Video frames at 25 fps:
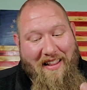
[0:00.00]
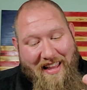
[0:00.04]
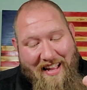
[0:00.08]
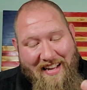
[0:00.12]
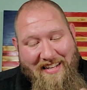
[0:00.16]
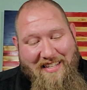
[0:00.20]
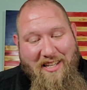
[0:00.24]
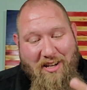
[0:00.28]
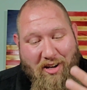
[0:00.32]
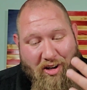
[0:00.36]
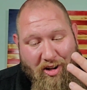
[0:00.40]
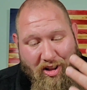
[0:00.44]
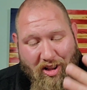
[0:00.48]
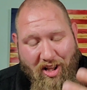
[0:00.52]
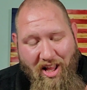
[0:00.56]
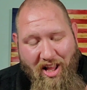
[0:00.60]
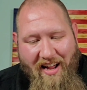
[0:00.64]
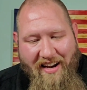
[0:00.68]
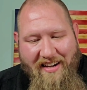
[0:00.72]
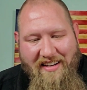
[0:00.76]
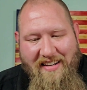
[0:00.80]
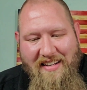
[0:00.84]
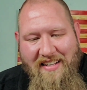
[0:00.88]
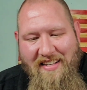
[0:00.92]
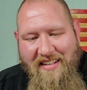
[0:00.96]
I liked it a
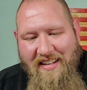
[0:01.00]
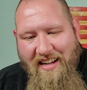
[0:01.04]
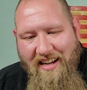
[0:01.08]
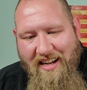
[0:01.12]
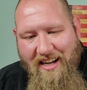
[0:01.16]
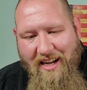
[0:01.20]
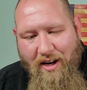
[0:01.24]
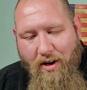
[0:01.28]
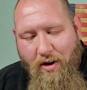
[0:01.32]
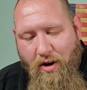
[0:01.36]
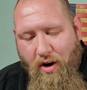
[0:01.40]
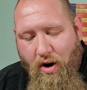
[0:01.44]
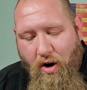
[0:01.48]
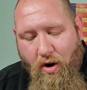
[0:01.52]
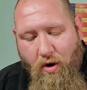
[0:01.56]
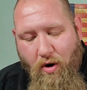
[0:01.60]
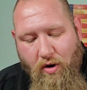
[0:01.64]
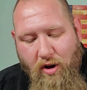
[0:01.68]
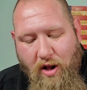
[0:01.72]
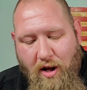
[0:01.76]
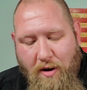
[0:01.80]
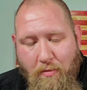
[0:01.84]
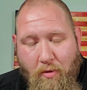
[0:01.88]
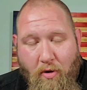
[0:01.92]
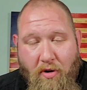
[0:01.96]
lot. A
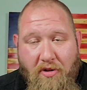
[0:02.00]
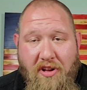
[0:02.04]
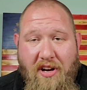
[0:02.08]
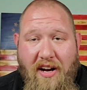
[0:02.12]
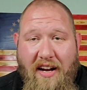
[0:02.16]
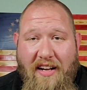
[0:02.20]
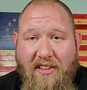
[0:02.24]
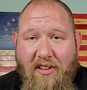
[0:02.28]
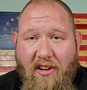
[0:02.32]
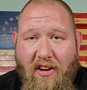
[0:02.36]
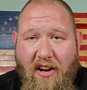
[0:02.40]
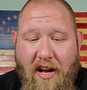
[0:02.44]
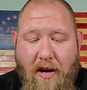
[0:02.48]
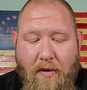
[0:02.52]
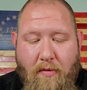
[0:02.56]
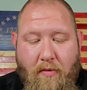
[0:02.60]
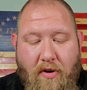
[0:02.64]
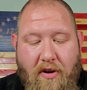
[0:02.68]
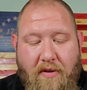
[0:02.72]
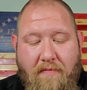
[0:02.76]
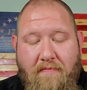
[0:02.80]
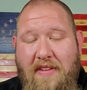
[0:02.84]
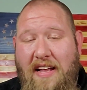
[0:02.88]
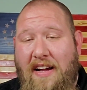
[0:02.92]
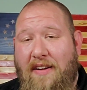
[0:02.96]
whole lot more than I thought I
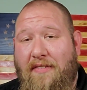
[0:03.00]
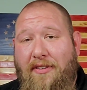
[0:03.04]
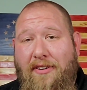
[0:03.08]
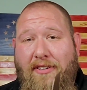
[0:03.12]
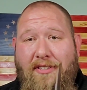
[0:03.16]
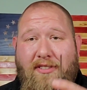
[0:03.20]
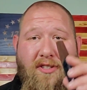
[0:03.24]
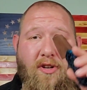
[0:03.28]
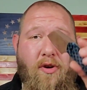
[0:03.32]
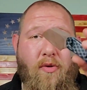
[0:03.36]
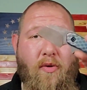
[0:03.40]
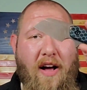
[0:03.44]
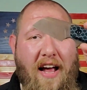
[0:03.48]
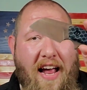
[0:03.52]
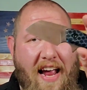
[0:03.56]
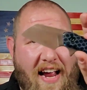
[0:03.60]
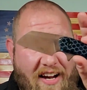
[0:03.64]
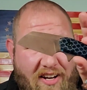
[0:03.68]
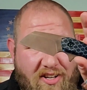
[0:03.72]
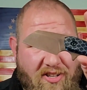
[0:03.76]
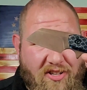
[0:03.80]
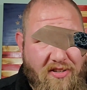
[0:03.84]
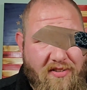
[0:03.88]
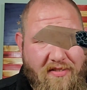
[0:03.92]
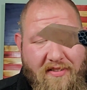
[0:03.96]
would. Now, there's no
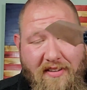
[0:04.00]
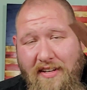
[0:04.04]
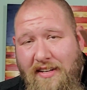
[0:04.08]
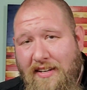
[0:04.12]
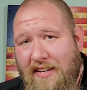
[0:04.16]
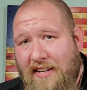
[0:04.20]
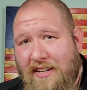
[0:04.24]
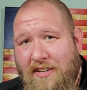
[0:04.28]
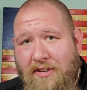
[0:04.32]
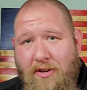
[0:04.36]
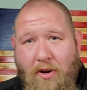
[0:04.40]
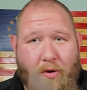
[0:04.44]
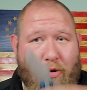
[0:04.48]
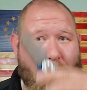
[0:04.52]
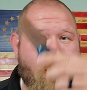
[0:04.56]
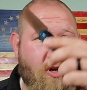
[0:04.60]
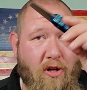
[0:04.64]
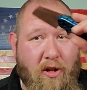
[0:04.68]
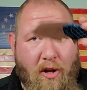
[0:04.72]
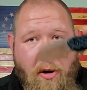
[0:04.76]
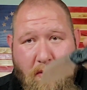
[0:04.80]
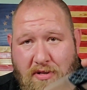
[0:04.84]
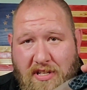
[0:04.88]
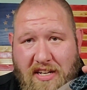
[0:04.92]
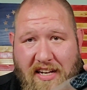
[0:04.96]
action, no
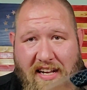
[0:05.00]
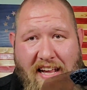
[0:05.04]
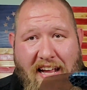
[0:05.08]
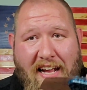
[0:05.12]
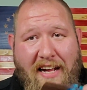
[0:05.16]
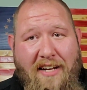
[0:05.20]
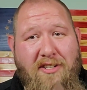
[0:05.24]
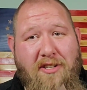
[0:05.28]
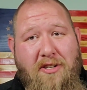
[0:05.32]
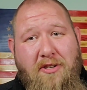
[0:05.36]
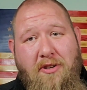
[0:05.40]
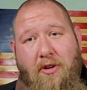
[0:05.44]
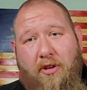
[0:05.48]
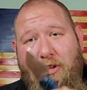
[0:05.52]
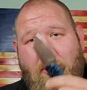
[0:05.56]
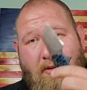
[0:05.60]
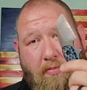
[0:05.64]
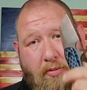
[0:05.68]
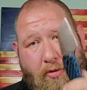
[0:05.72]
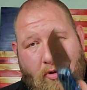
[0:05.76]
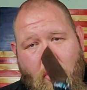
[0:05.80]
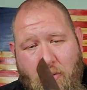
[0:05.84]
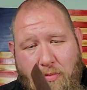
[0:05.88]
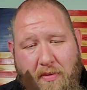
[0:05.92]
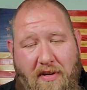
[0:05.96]
closing action, no
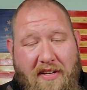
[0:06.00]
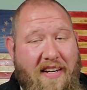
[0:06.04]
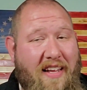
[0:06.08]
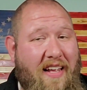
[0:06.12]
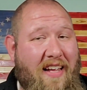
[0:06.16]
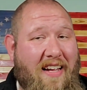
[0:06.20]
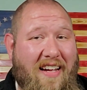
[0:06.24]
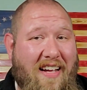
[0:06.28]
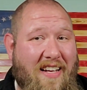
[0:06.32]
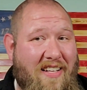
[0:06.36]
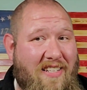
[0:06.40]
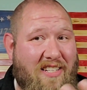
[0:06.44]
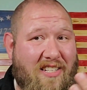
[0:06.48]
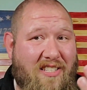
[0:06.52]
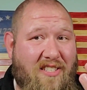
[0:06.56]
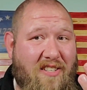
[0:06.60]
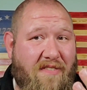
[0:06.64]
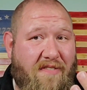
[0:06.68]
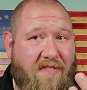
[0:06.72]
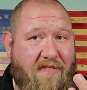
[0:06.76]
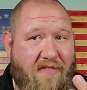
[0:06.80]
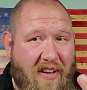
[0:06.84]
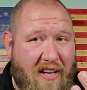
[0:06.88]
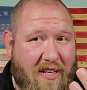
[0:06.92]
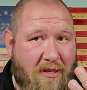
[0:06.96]
deployment, because it's
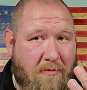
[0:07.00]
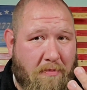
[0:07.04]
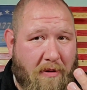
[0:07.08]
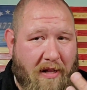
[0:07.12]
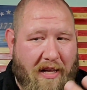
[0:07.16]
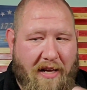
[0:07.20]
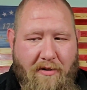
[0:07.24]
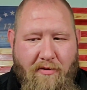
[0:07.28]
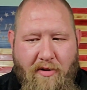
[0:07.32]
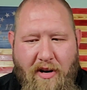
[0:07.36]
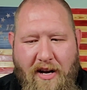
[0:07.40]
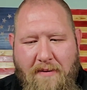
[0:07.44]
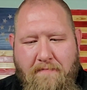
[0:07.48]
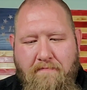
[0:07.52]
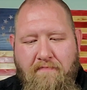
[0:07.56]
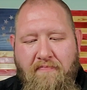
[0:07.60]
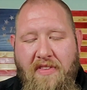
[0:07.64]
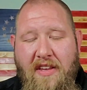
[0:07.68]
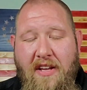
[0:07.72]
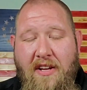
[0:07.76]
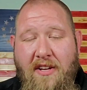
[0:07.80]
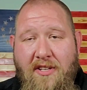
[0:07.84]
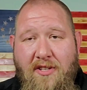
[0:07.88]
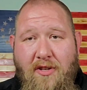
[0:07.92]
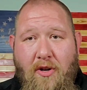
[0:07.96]
a fixed blade, right?
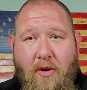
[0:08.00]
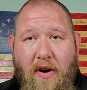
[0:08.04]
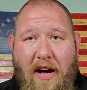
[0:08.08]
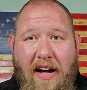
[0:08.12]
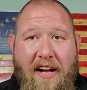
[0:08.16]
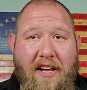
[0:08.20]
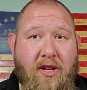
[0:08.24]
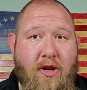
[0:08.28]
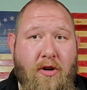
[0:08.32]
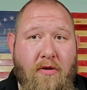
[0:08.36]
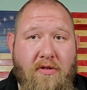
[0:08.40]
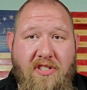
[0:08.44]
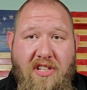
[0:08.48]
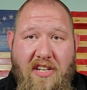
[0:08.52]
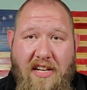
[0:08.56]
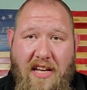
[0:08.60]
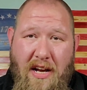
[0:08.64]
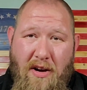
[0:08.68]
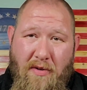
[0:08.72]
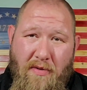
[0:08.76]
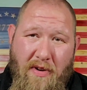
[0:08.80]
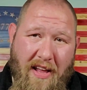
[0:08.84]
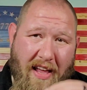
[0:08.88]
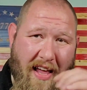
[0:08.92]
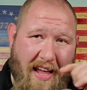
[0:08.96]
So I used to
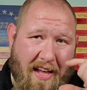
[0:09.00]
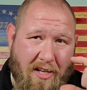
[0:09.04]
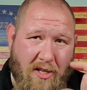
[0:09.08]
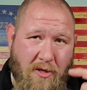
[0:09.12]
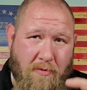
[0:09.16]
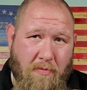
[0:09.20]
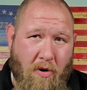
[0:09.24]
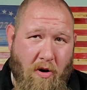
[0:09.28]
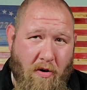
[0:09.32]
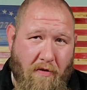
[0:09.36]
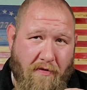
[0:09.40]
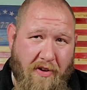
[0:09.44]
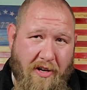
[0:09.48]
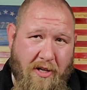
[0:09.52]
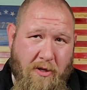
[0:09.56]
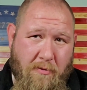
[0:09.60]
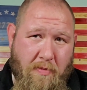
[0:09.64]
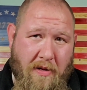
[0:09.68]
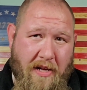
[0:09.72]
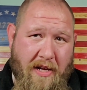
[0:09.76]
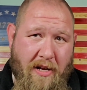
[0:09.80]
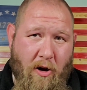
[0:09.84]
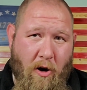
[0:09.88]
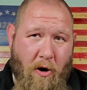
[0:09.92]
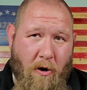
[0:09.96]
carry a small
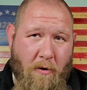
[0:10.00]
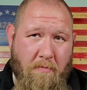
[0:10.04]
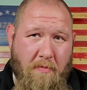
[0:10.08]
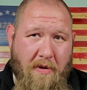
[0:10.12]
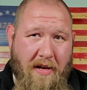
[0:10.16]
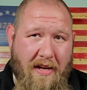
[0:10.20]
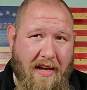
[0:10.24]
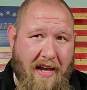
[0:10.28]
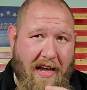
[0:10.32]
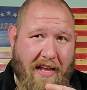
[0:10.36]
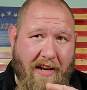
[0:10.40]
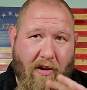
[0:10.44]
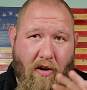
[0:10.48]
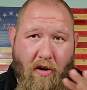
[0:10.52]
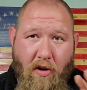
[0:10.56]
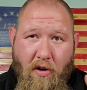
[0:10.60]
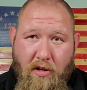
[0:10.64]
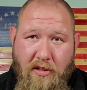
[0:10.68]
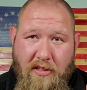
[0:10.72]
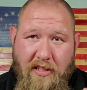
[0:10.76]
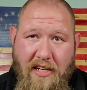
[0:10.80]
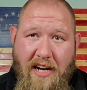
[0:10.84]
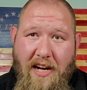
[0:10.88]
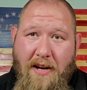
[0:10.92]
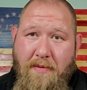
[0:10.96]
fixed blade on me at
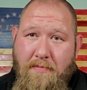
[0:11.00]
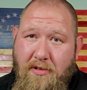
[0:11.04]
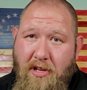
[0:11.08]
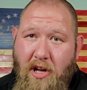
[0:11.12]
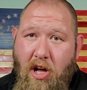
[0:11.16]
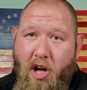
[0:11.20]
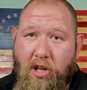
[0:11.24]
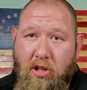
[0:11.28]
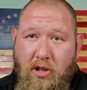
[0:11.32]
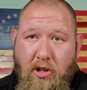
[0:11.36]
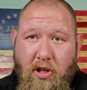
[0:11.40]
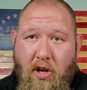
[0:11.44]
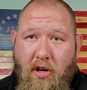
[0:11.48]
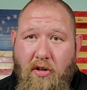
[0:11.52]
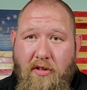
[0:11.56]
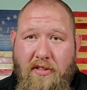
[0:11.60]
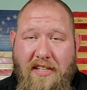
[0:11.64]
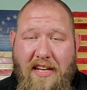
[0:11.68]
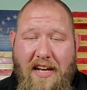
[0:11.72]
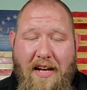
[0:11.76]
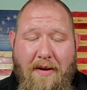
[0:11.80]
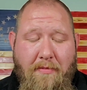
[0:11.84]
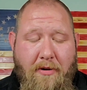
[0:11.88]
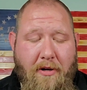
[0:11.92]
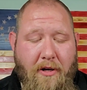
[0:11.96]
all times a long
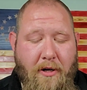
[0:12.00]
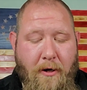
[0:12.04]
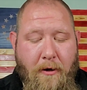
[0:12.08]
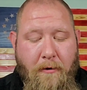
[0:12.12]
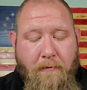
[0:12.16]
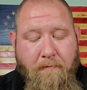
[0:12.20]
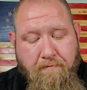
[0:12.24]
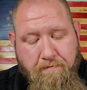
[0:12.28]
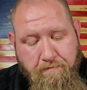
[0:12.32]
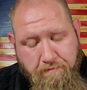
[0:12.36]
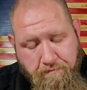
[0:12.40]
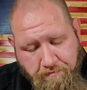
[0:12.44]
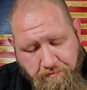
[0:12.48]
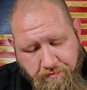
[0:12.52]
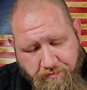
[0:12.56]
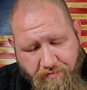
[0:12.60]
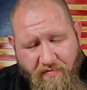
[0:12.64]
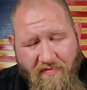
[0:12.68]
time ago.